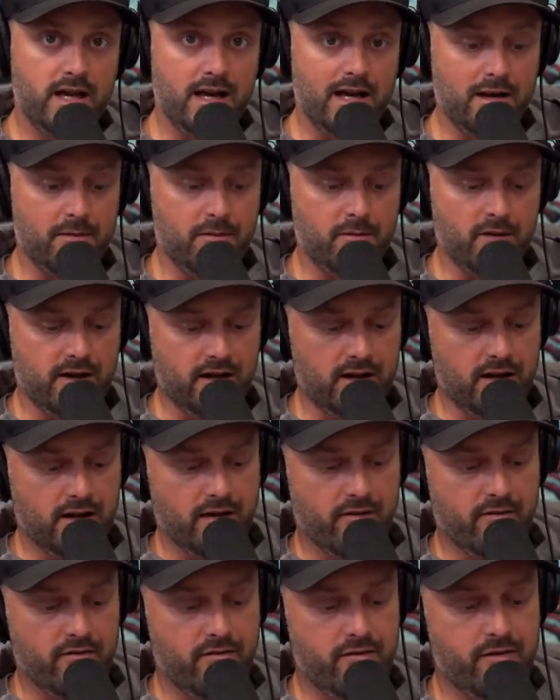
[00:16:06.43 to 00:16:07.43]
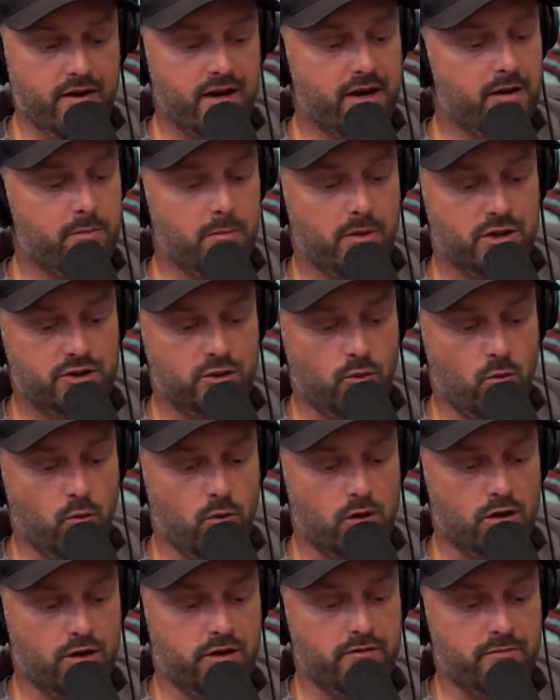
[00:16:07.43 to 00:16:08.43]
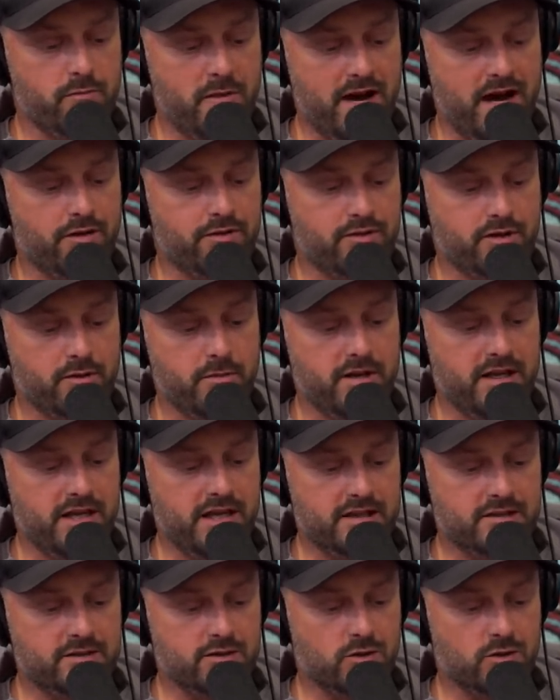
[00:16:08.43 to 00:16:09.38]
I'm very much a word of mouth comedian,